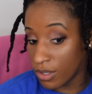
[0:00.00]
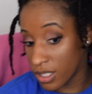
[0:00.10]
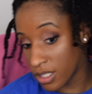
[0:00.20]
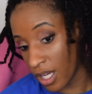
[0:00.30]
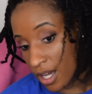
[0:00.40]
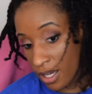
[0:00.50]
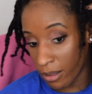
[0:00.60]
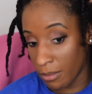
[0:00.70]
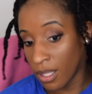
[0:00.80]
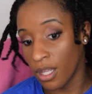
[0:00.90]
this
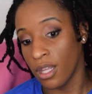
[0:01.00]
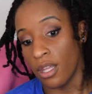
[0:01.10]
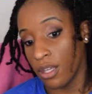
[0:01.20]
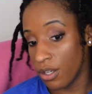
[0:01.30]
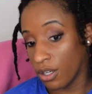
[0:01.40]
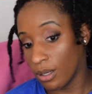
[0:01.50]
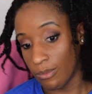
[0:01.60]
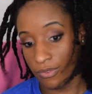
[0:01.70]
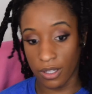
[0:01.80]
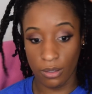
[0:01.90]
time. You know, I'm
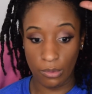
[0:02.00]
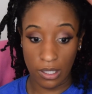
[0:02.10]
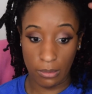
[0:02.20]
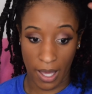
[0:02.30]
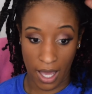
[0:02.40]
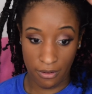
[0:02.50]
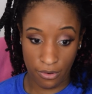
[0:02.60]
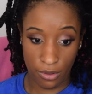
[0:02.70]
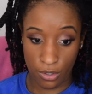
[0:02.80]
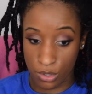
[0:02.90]
feeling really bad
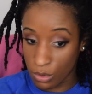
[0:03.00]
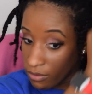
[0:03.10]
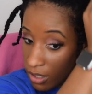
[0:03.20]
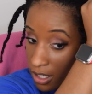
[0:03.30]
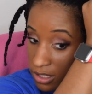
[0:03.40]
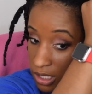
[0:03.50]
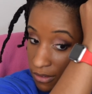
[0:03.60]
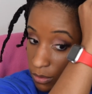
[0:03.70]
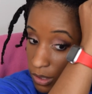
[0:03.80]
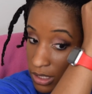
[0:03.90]
for those who have lost
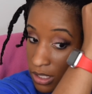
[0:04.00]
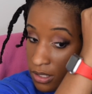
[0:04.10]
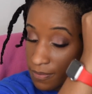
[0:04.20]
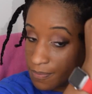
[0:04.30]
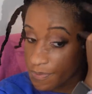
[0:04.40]
loved ones.